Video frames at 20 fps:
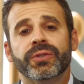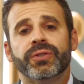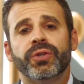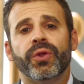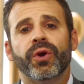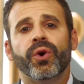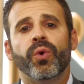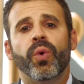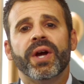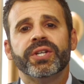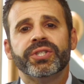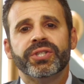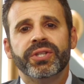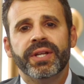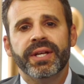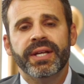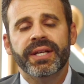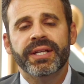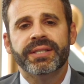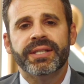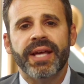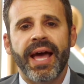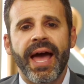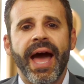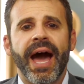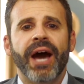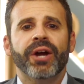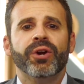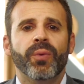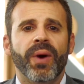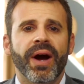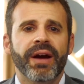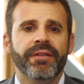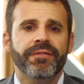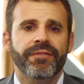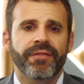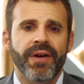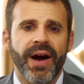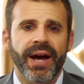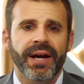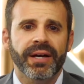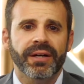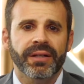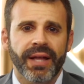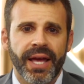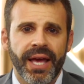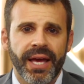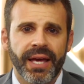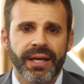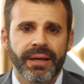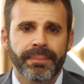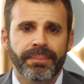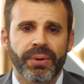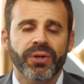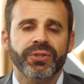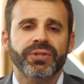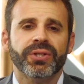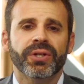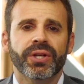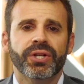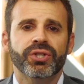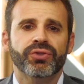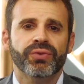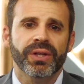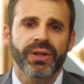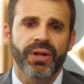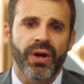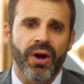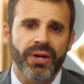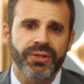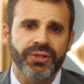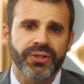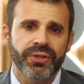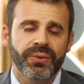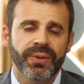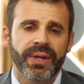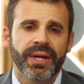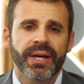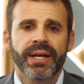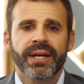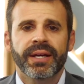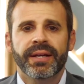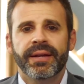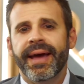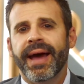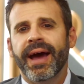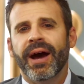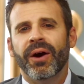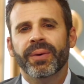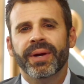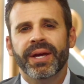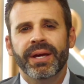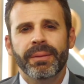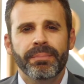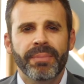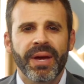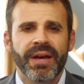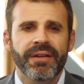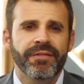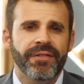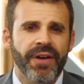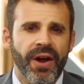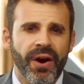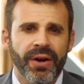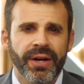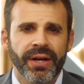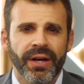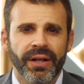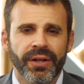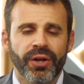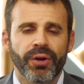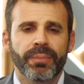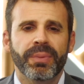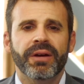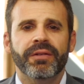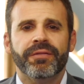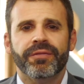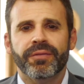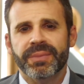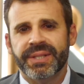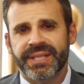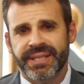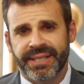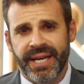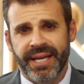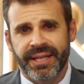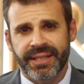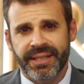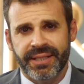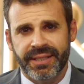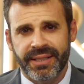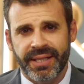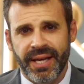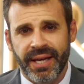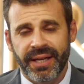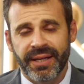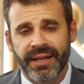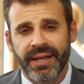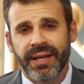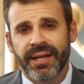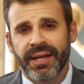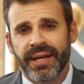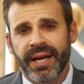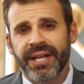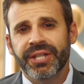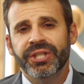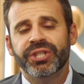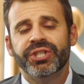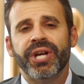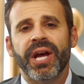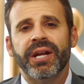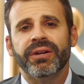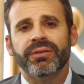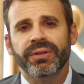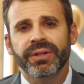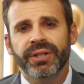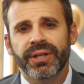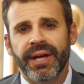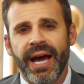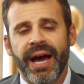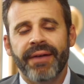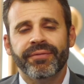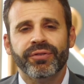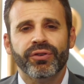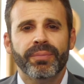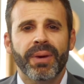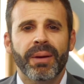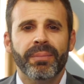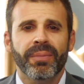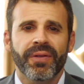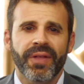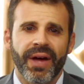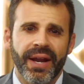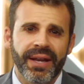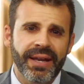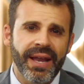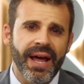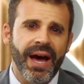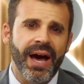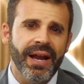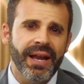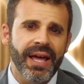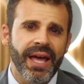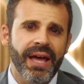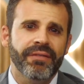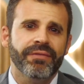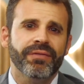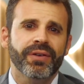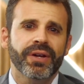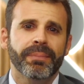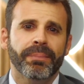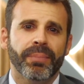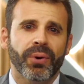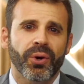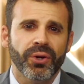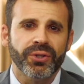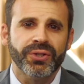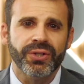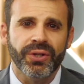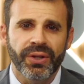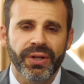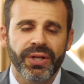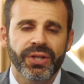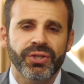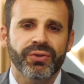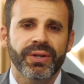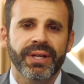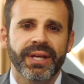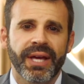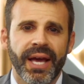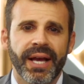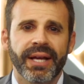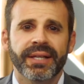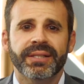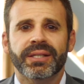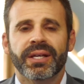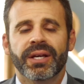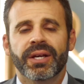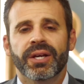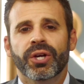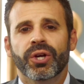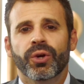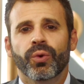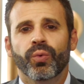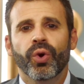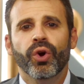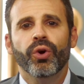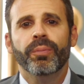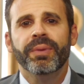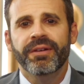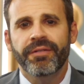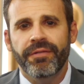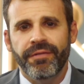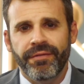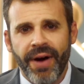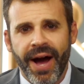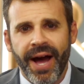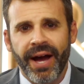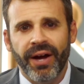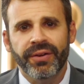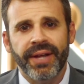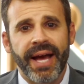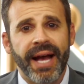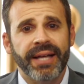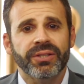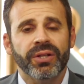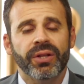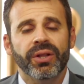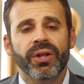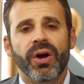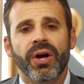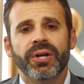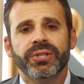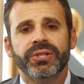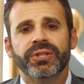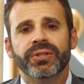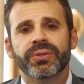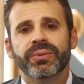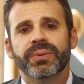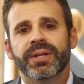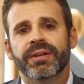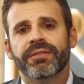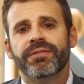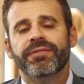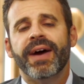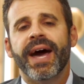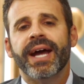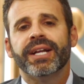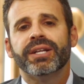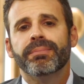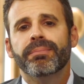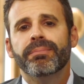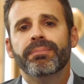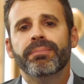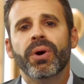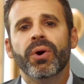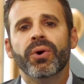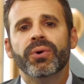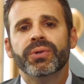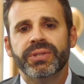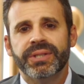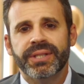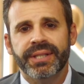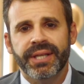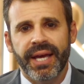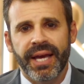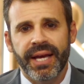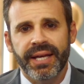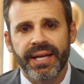So the question is, how do I file a personal injury lawsuit? Now, it may vary a little bit from state to state, and generally you have to remember that not every personal injury case will be filed as a lawsuit. In fact, most